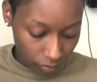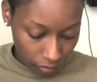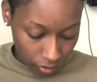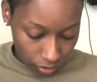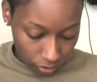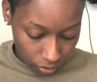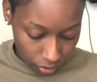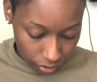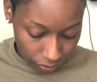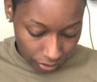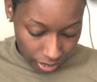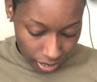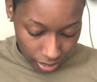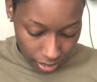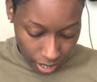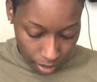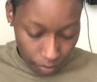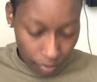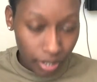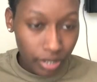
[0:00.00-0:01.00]
So the reason
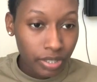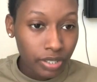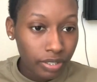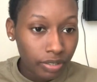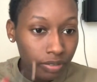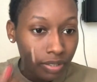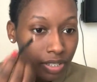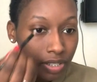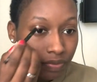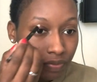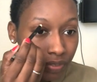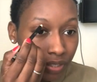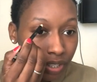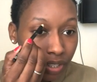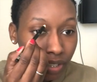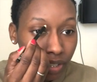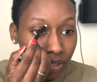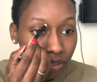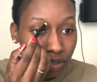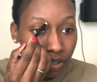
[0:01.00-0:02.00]
I wanted to do this
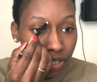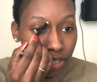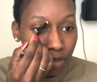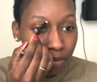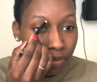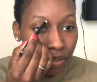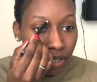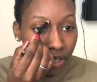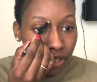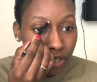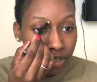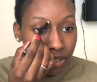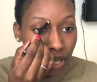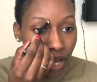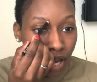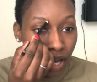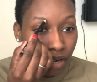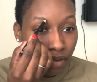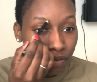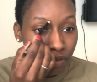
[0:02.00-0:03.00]
video is because
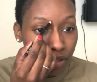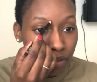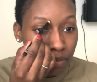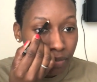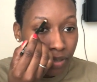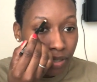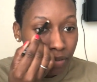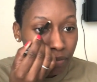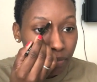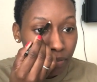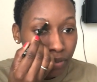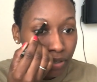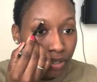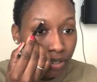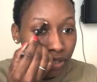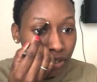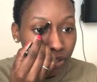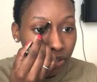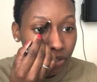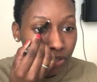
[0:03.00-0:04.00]
I
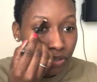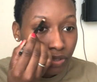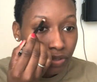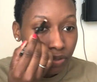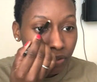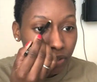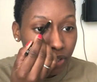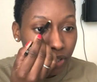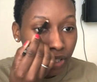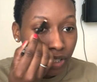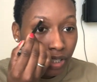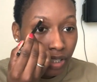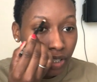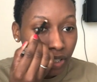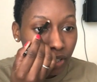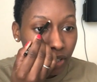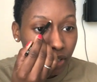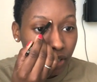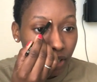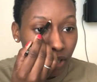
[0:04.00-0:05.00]
remember
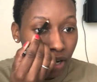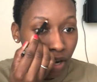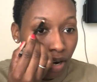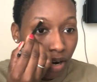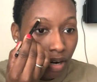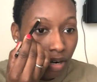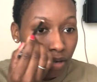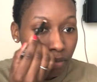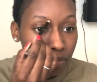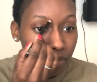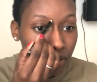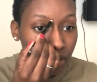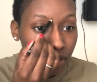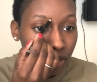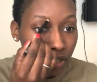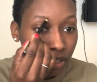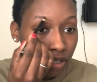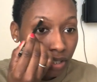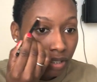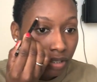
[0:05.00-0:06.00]
joining the
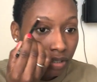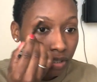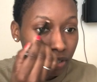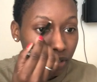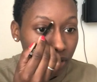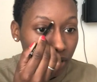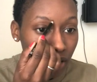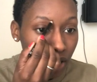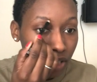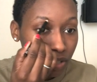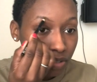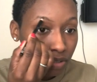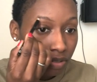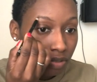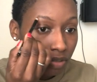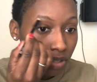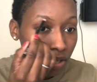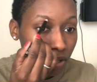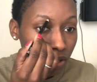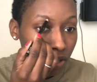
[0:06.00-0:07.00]
Army
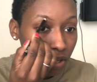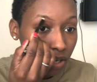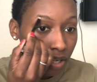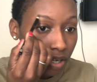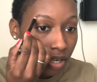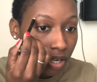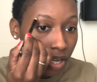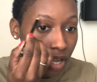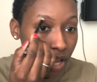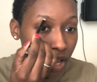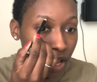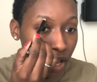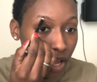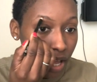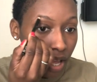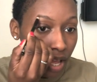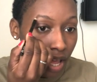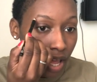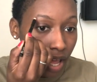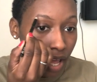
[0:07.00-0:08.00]
National Guard,
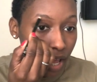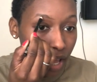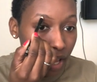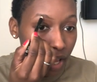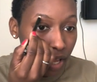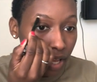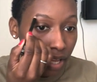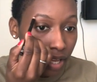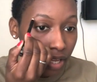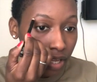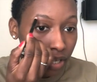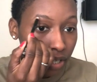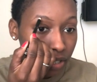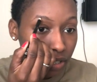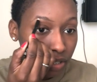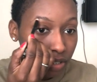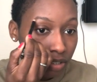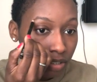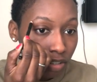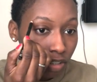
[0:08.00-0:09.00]

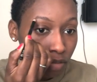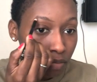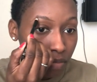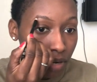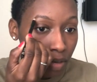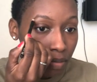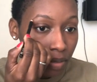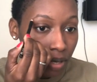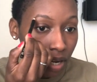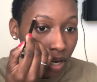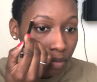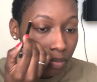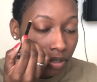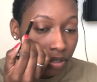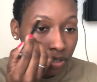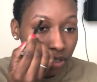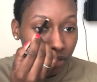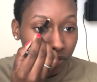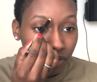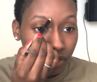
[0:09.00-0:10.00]
and don't mind my
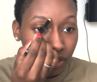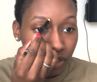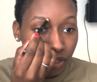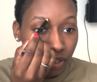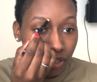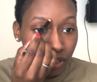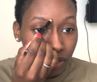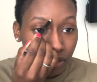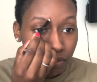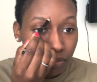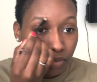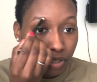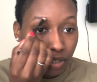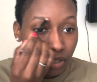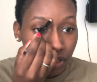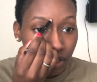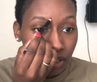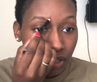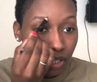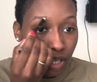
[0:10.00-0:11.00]
eyebrows, I really need to get them
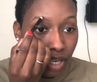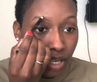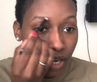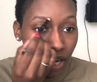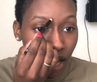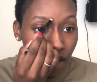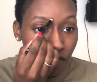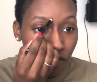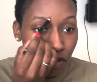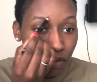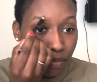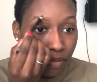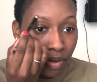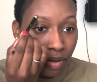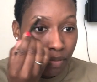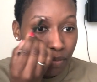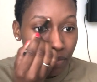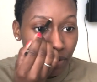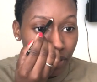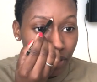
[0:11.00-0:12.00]
done. And I
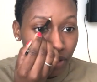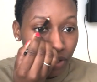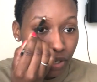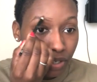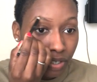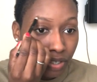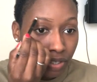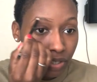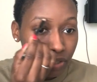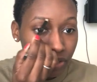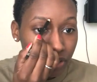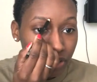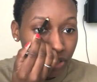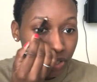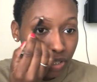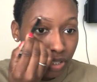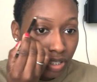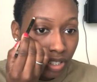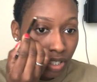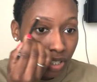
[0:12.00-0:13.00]
remember
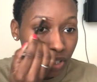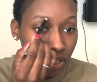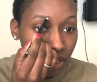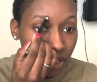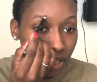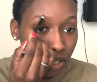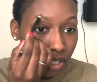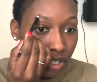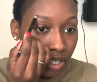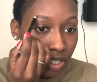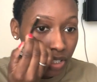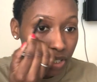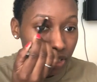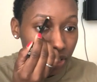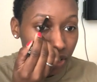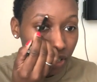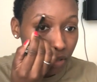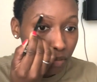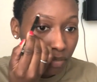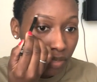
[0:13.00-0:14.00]
just thinking, it
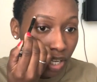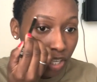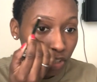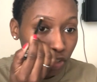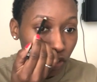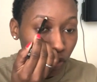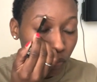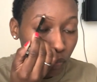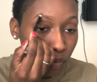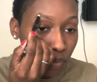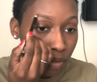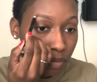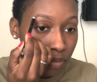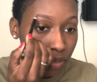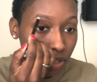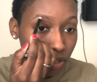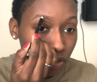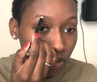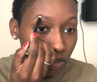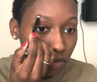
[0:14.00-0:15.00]
seemed like the
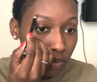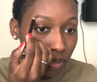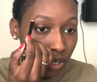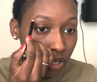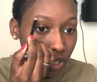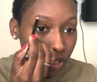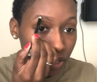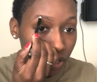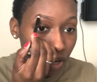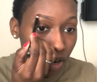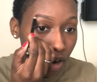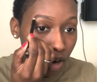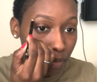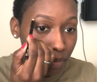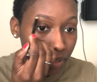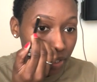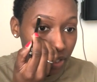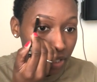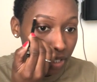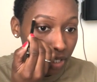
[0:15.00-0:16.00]
women who were in the
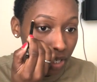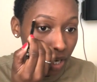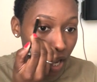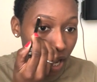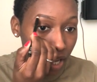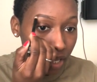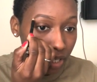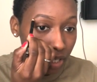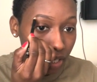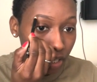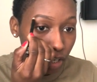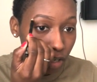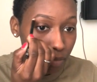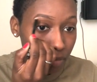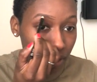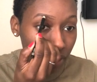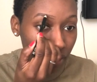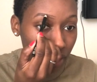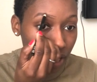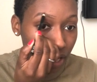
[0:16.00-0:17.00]
Army did not care
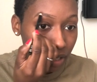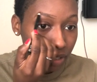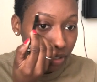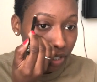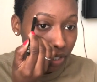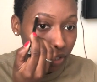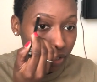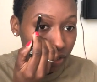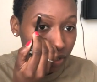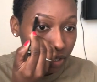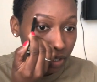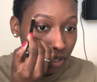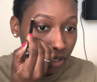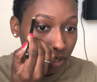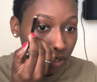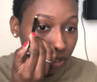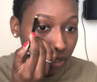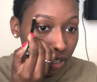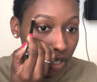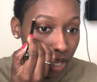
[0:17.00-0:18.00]
about how they looked.